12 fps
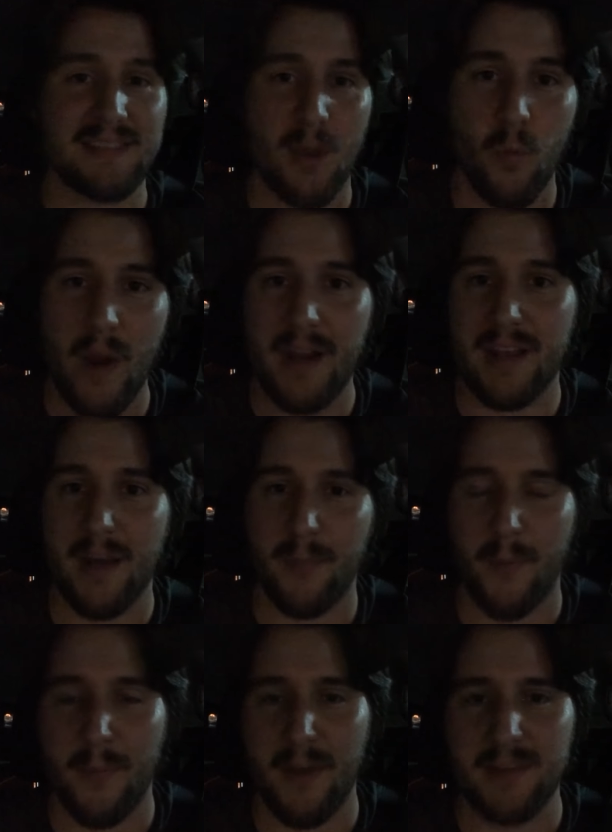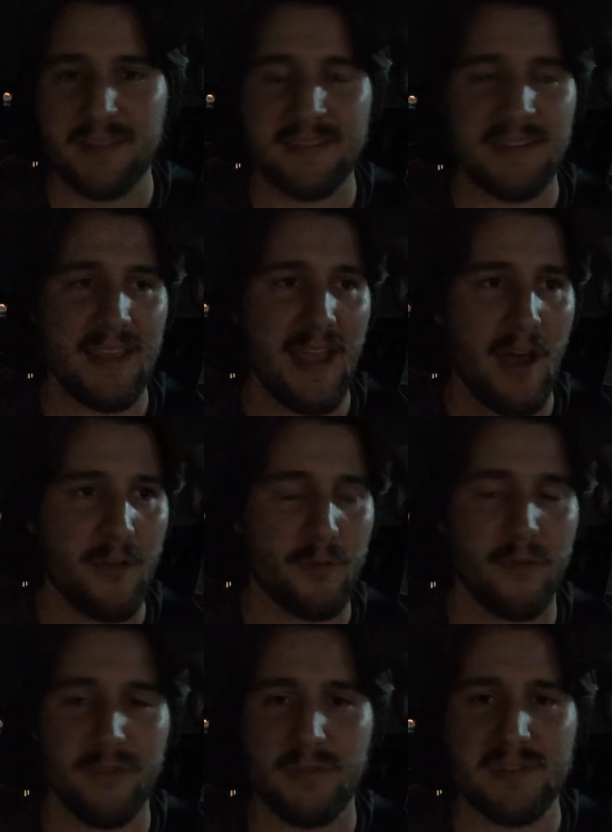They wait a couple months, see how the
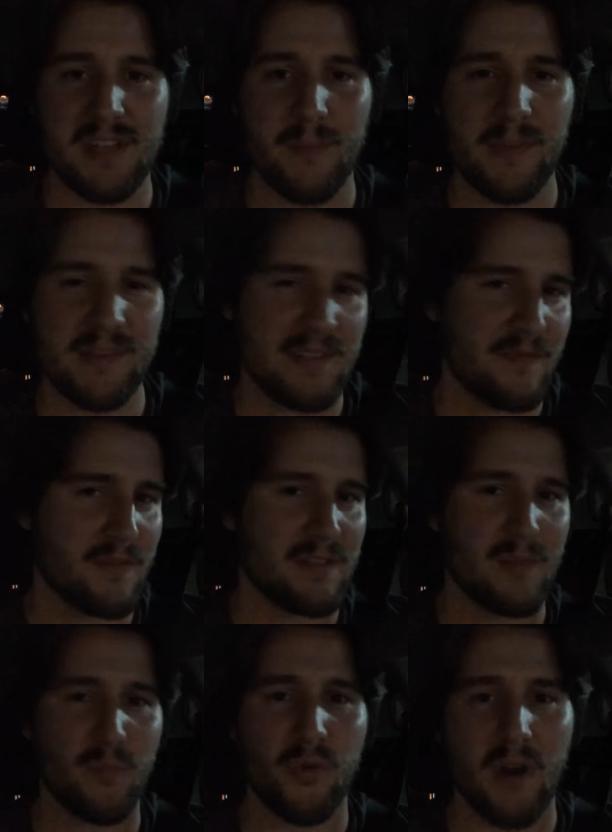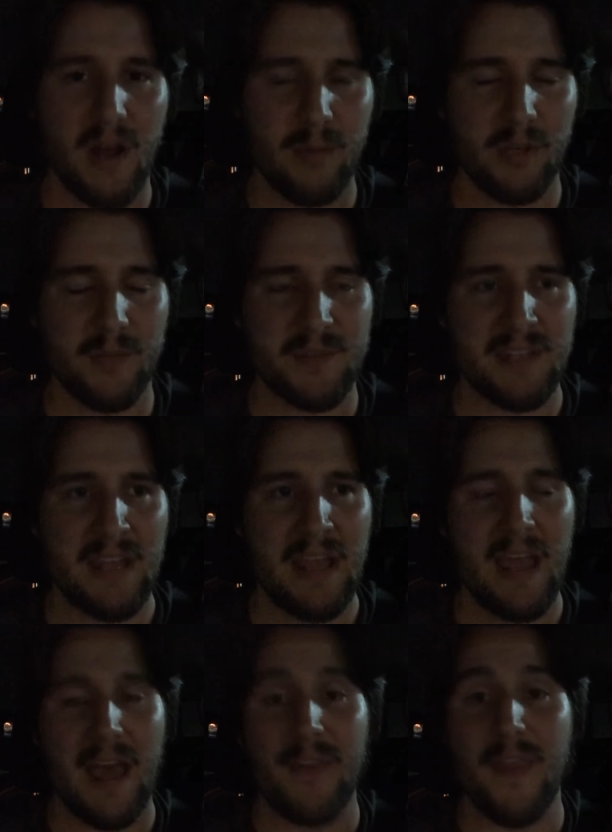reviews come in, see if there's any problems,
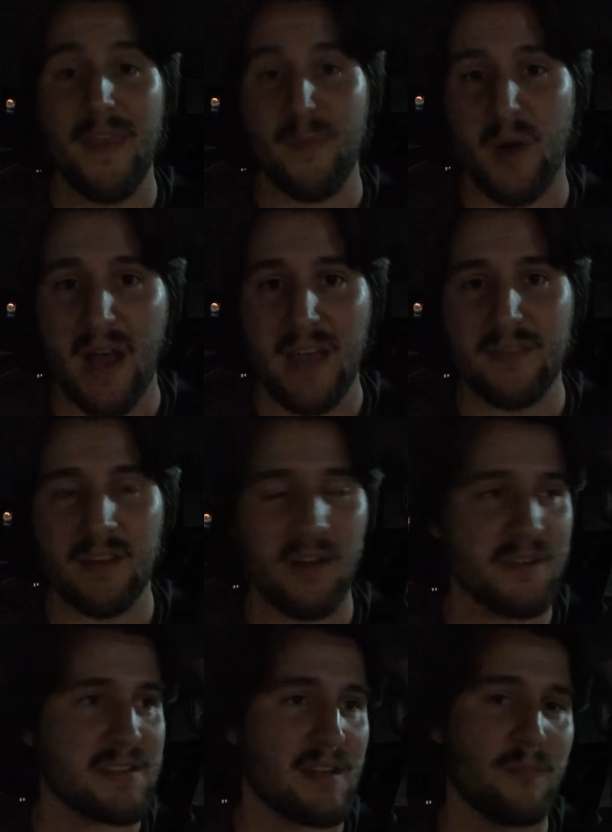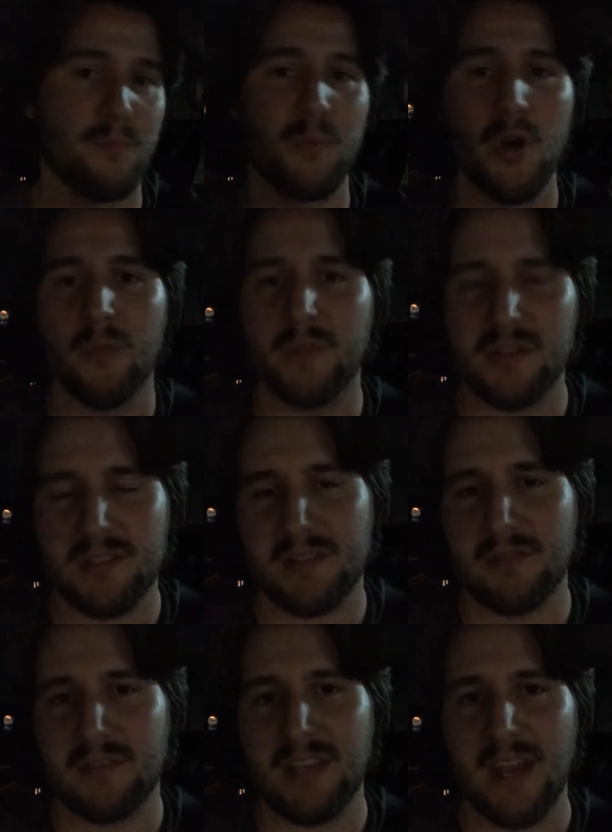and then they buy it, and then all of a sudden, boom, there's
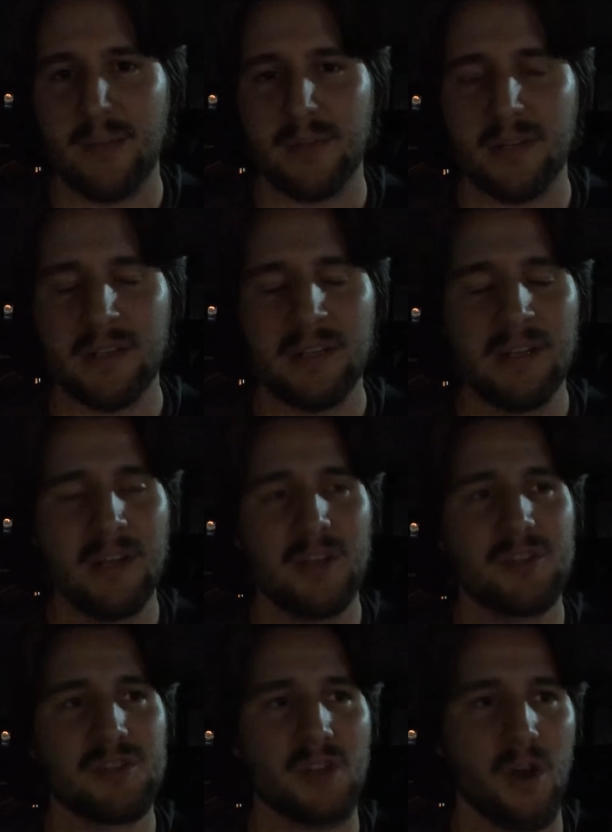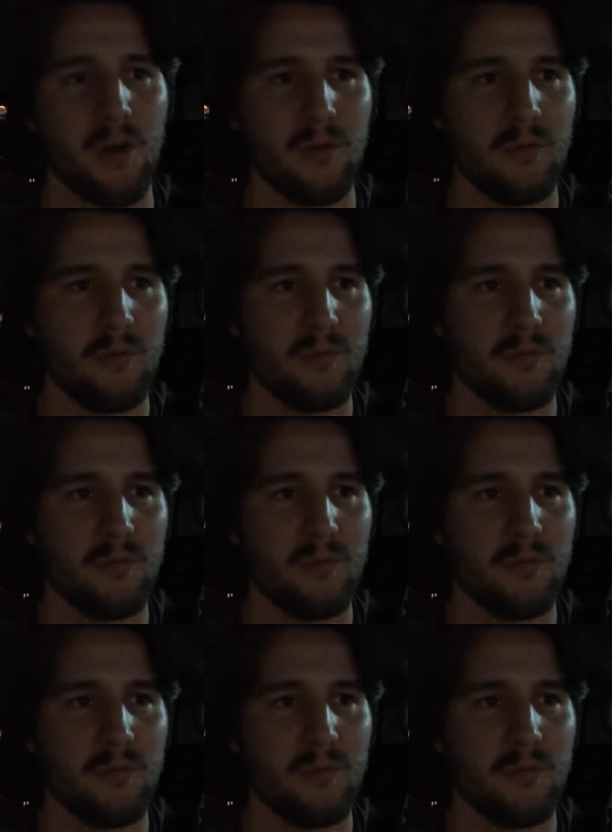this new camera. So